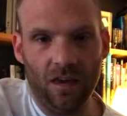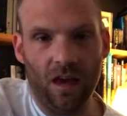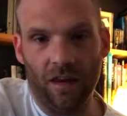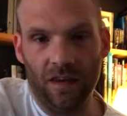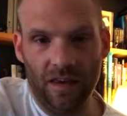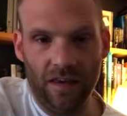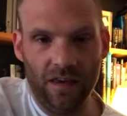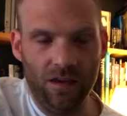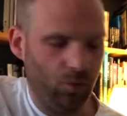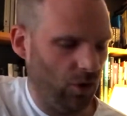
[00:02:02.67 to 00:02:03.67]
and
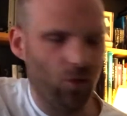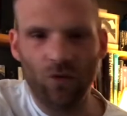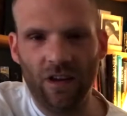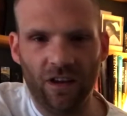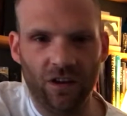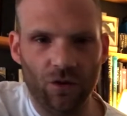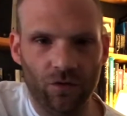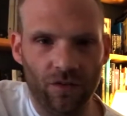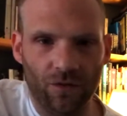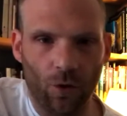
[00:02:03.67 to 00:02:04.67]
E. We're not really going to
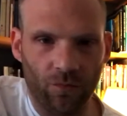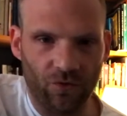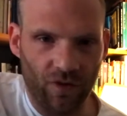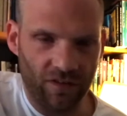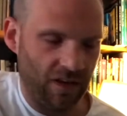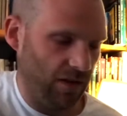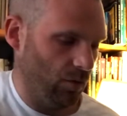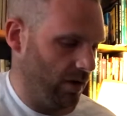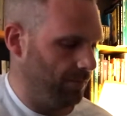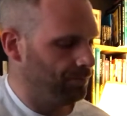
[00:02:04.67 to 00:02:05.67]
use the top strings
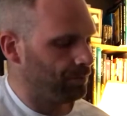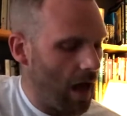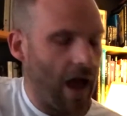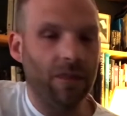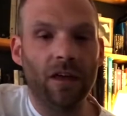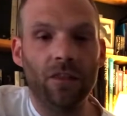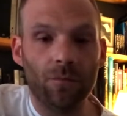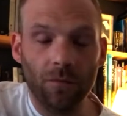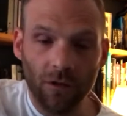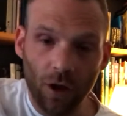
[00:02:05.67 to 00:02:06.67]
anyway. And then the
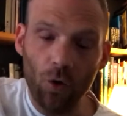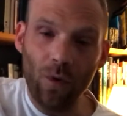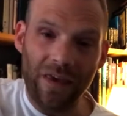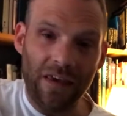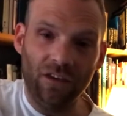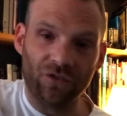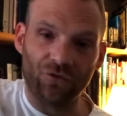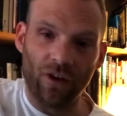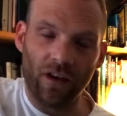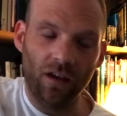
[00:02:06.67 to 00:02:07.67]
low E
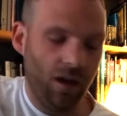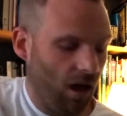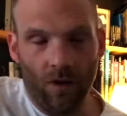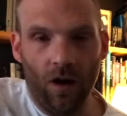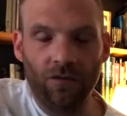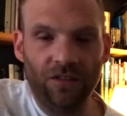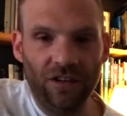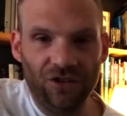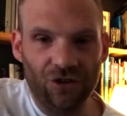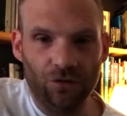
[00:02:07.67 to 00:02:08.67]
string, I've
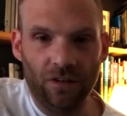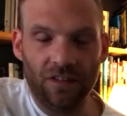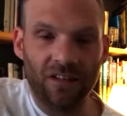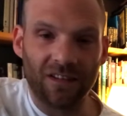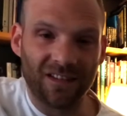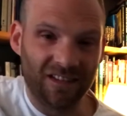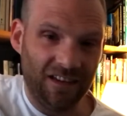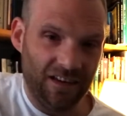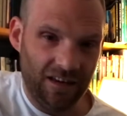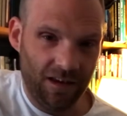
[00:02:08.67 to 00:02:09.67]
detuned it to
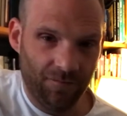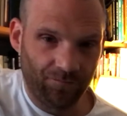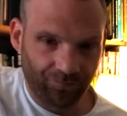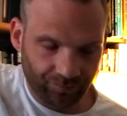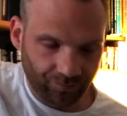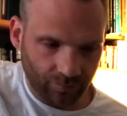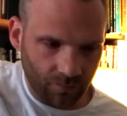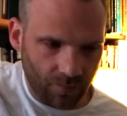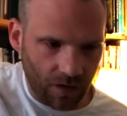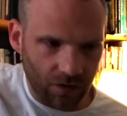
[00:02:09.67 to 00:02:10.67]
C.
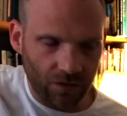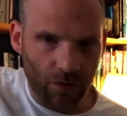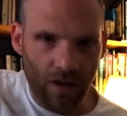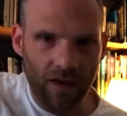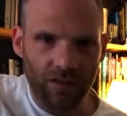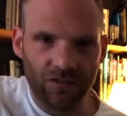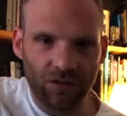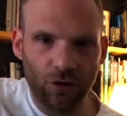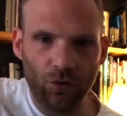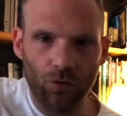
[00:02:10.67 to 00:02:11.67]
So that is
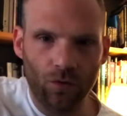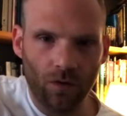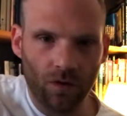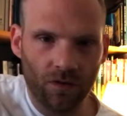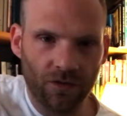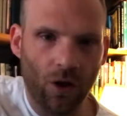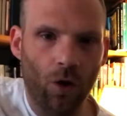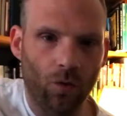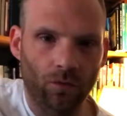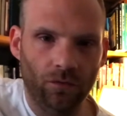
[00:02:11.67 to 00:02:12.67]
2
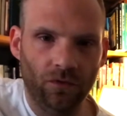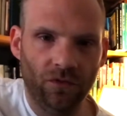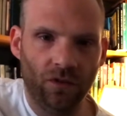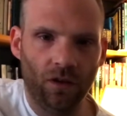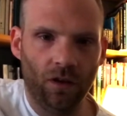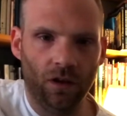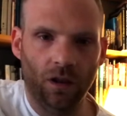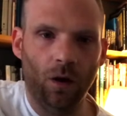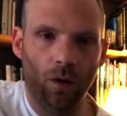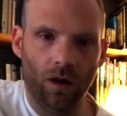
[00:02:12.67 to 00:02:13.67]
tones
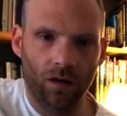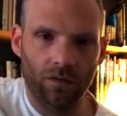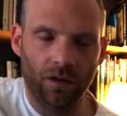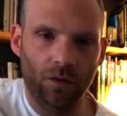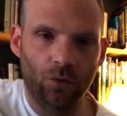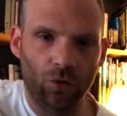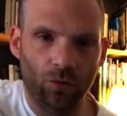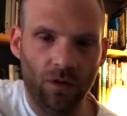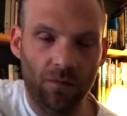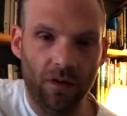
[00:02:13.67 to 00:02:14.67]
lower than it would
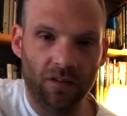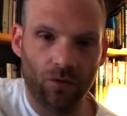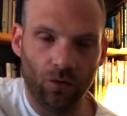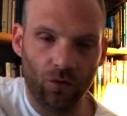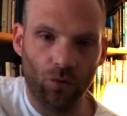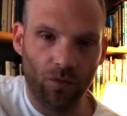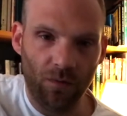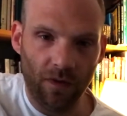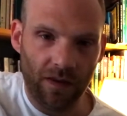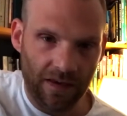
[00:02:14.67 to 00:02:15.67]
normally be. So it would normally
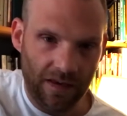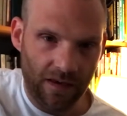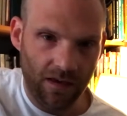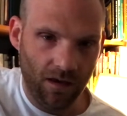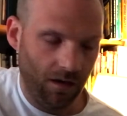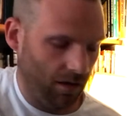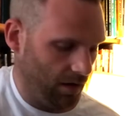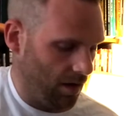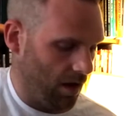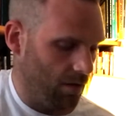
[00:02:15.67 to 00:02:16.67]
be an E,
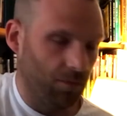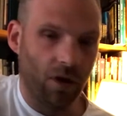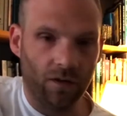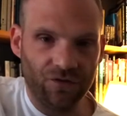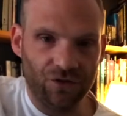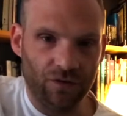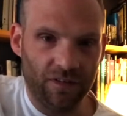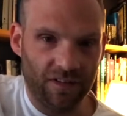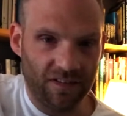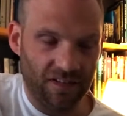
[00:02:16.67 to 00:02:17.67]
but I've tuned it
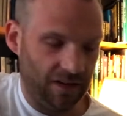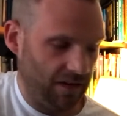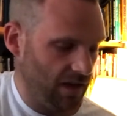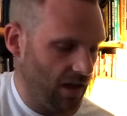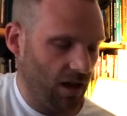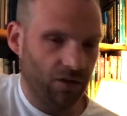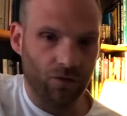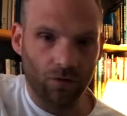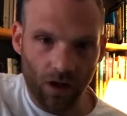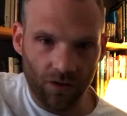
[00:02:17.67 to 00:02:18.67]
to C. So
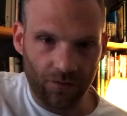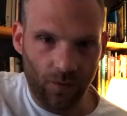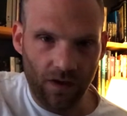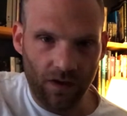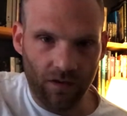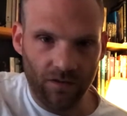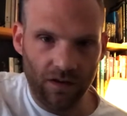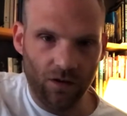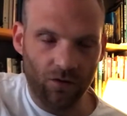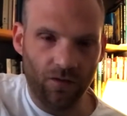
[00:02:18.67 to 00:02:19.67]
last week in
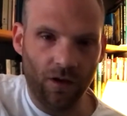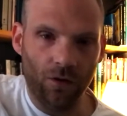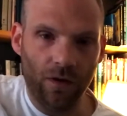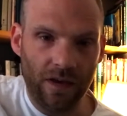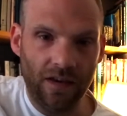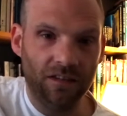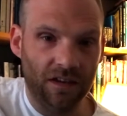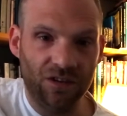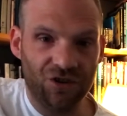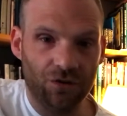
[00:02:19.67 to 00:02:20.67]
Dinho's video, he
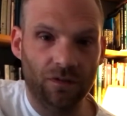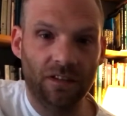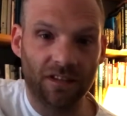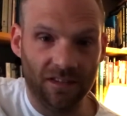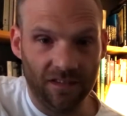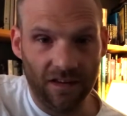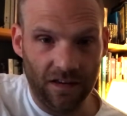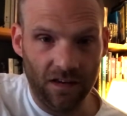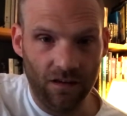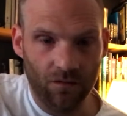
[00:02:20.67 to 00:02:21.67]
detuned it to
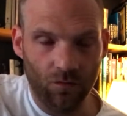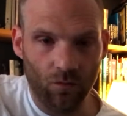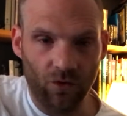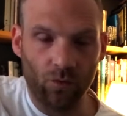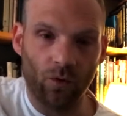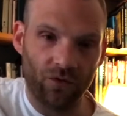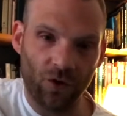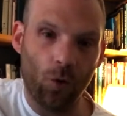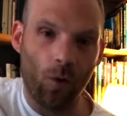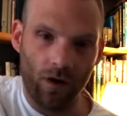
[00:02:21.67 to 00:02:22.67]
D, which wasn't
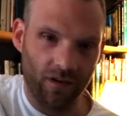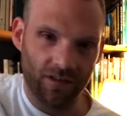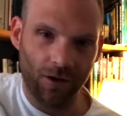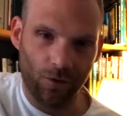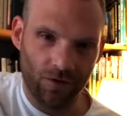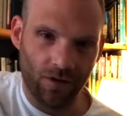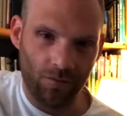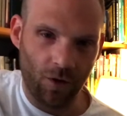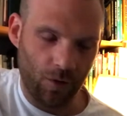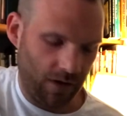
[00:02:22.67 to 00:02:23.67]
quite as low as I'm
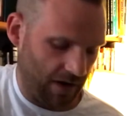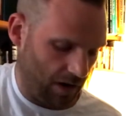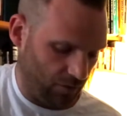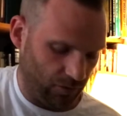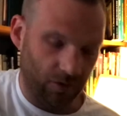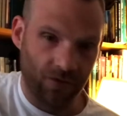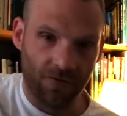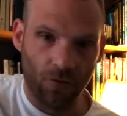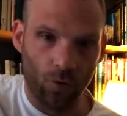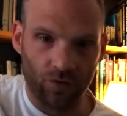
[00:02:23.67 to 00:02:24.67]
going now. So it's
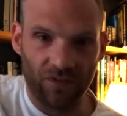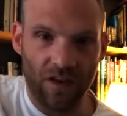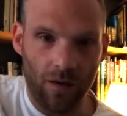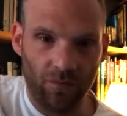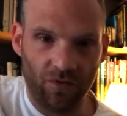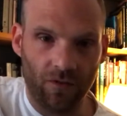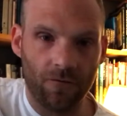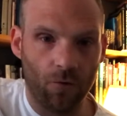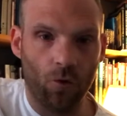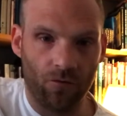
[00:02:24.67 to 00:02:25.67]
4 steps,
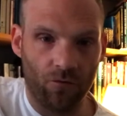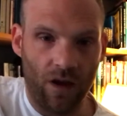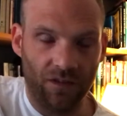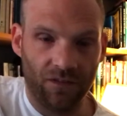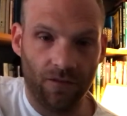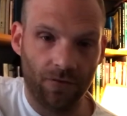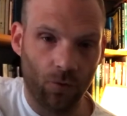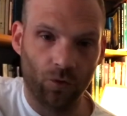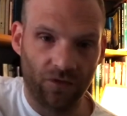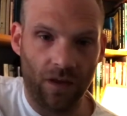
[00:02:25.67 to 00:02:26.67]
4 frets,
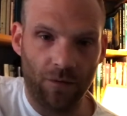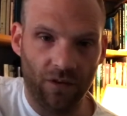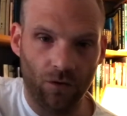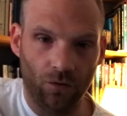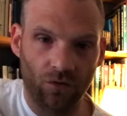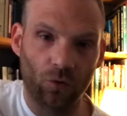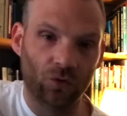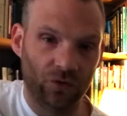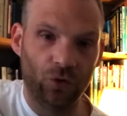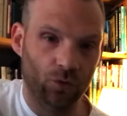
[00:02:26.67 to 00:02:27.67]
4 semitones, or
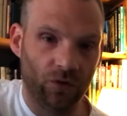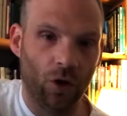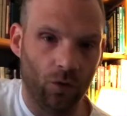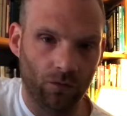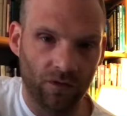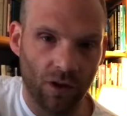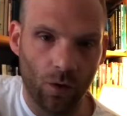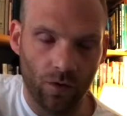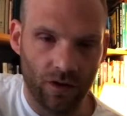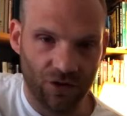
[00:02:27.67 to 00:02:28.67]
2 tones
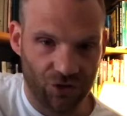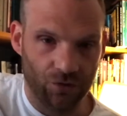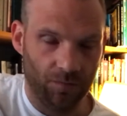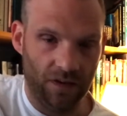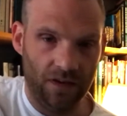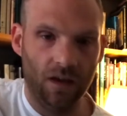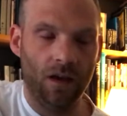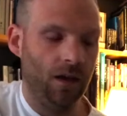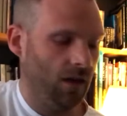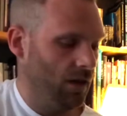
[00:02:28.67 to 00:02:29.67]
lower than it should be.
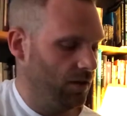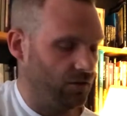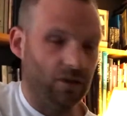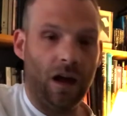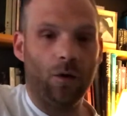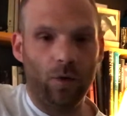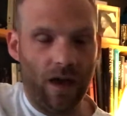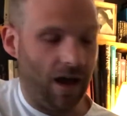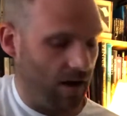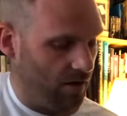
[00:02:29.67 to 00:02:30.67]
So now we
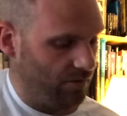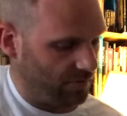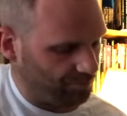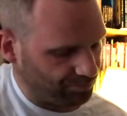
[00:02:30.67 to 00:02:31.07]
have